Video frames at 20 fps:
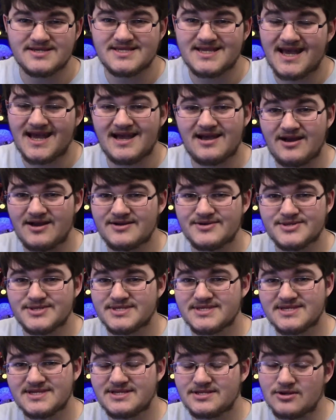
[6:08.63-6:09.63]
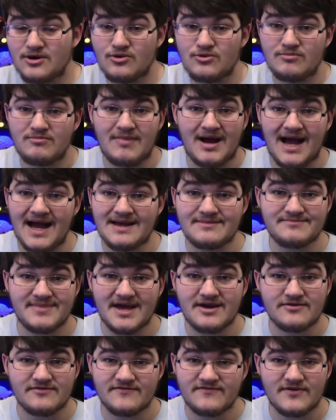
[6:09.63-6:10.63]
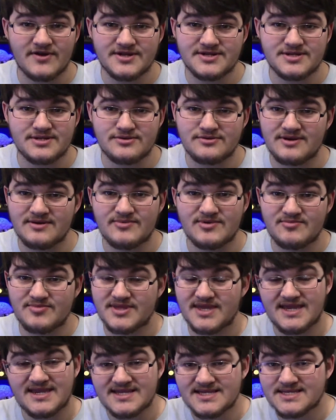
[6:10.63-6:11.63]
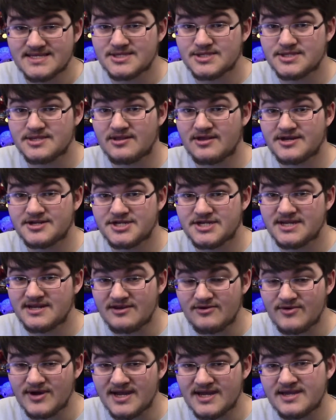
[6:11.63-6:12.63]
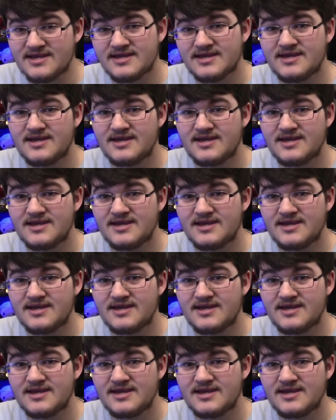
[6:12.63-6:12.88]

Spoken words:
I honestly don't mind Battlefront 2. I've been playing it since launch anyway.